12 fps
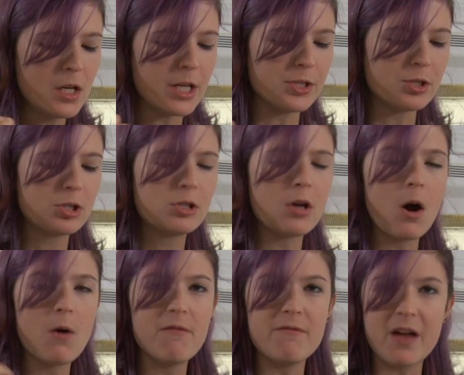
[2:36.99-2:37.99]
is
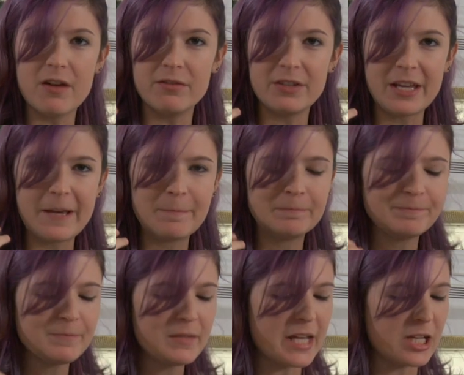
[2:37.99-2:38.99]
so velvety.
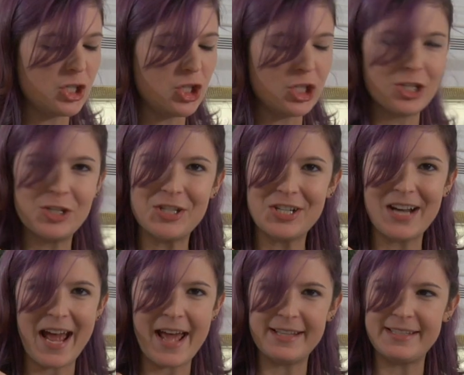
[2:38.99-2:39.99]
That ginger
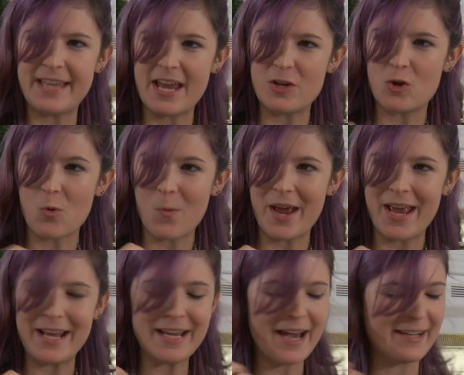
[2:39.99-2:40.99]
adds that
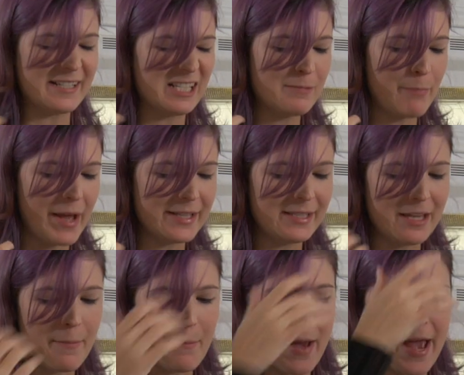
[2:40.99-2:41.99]
great kind of
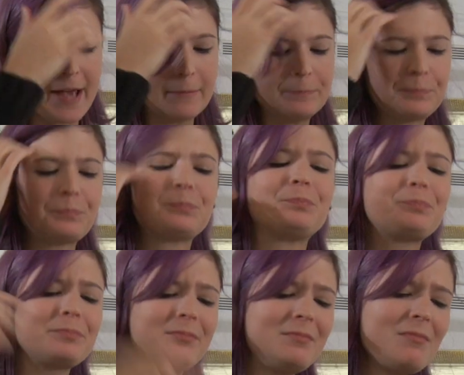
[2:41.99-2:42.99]
spicy bite.
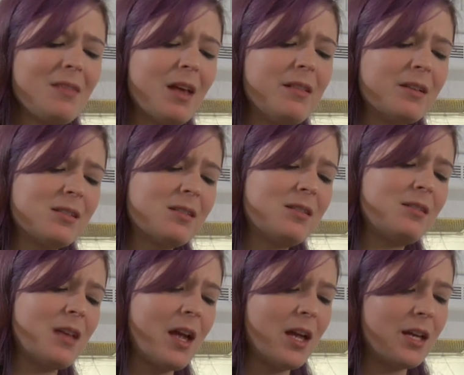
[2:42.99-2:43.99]
And the
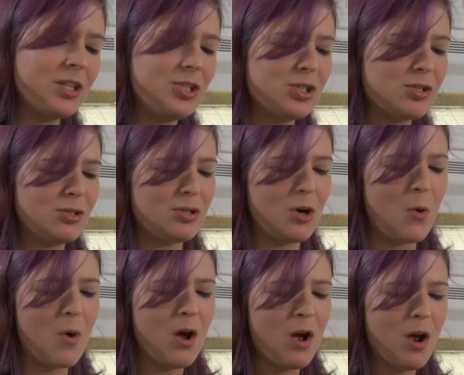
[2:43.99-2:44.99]
sage is so
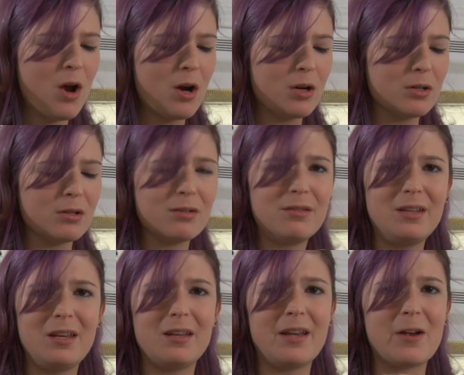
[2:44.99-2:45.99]

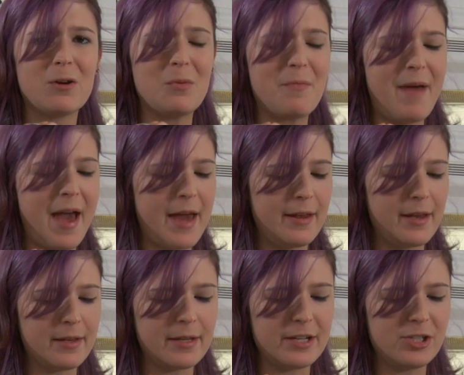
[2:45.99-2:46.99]
earthy and
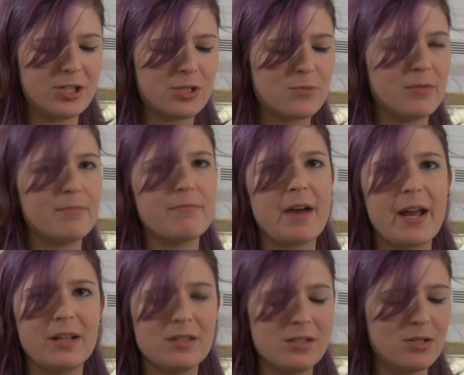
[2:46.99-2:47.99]
aromatic and it just
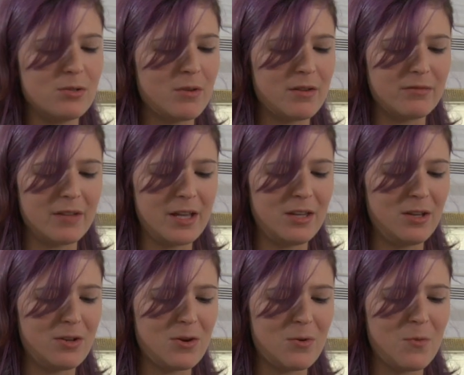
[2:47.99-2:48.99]
reminds you of like,
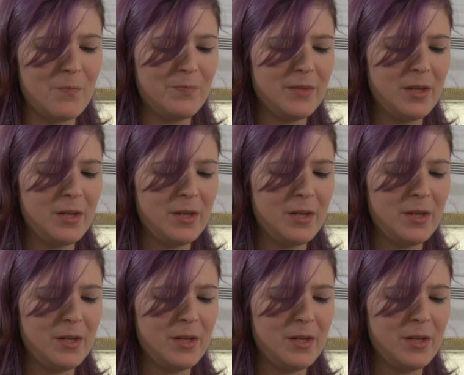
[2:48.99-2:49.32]
you know,